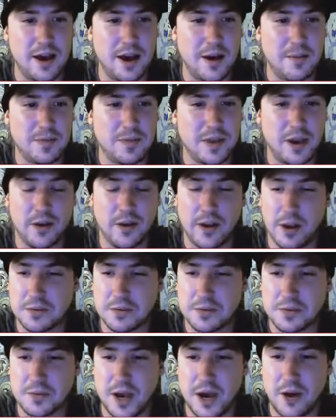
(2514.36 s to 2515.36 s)
Dale
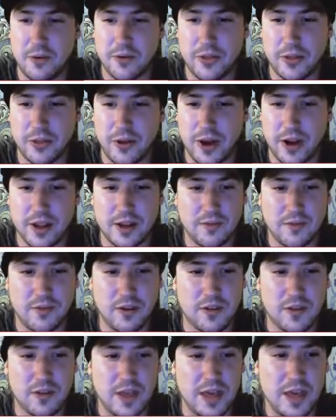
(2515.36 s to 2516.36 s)
helps me out with a lot of
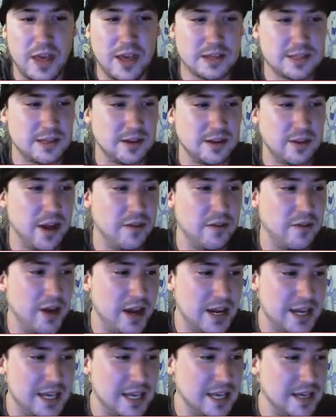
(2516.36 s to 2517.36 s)
different things and a lot of
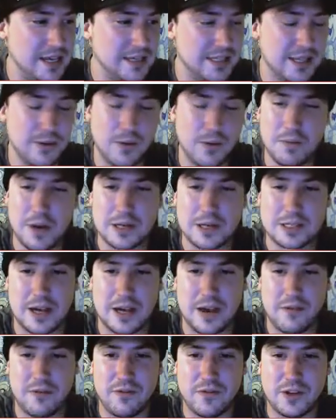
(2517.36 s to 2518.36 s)
ideas that we bounce
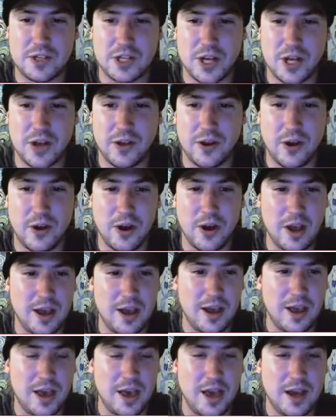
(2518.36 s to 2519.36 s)
off of each other.
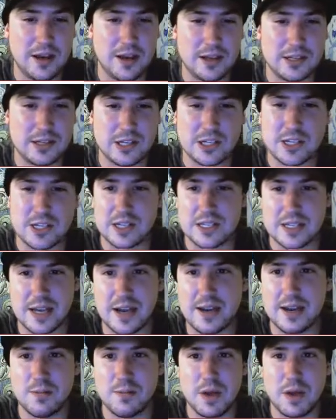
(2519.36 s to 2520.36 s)
And it's just
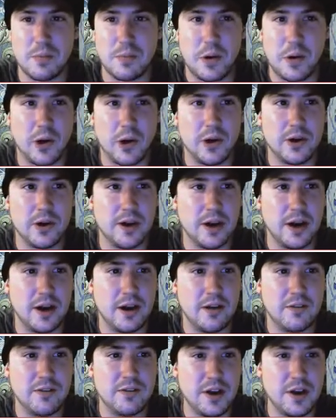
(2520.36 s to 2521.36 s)
exciting to be a part
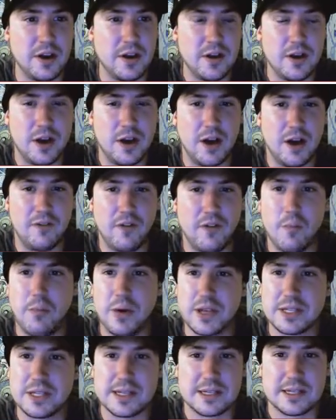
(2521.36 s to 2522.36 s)
of a
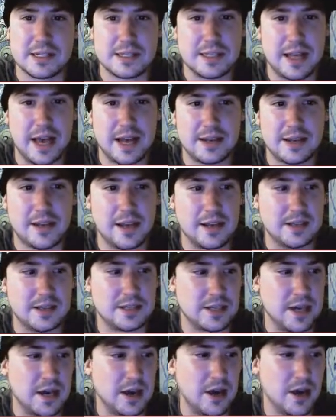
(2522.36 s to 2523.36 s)
business that
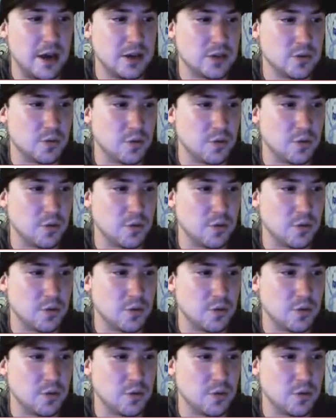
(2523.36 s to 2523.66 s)
has